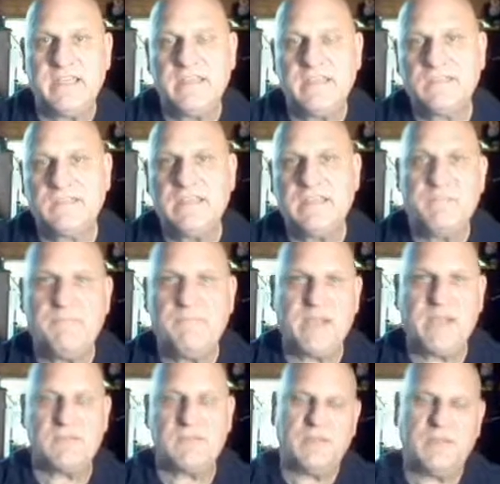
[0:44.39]
is the
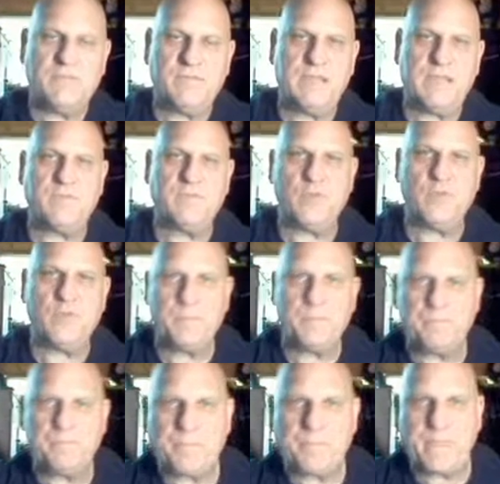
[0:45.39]
Microsoft platform.